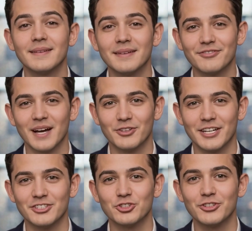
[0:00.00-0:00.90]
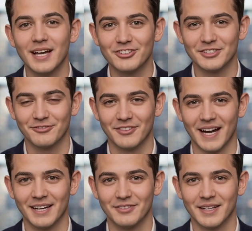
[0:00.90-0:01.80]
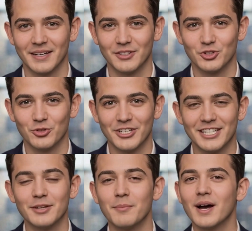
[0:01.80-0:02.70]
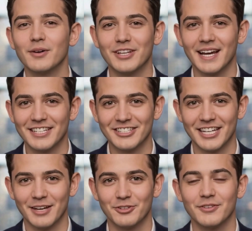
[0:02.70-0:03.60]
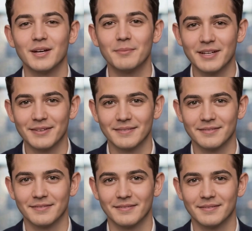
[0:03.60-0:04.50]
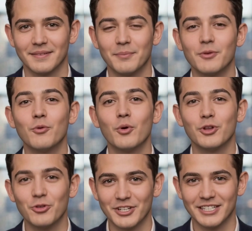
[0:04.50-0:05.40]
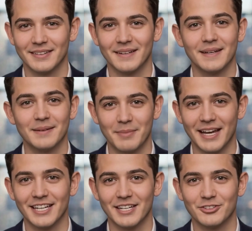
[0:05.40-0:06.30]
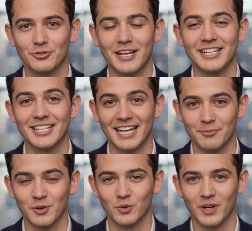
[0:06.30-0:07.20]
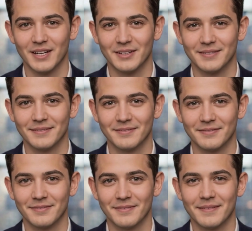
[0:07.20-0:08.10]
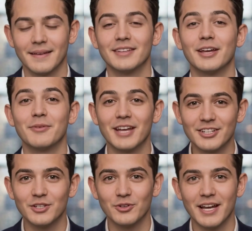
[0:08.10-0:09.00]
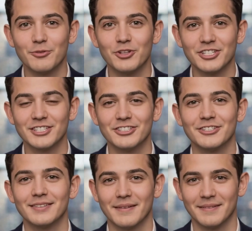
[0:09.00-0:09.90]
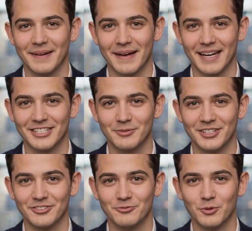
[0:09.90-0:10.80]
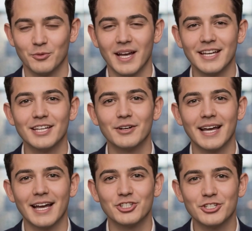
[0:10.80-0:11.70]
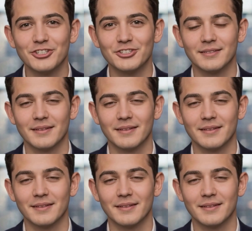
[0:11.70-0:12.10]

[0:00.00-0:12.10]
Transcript: Founded in 2005, Unity democratized game development. Before Unity, making a 3D game required deep technical expertise, expensive proprietary engines,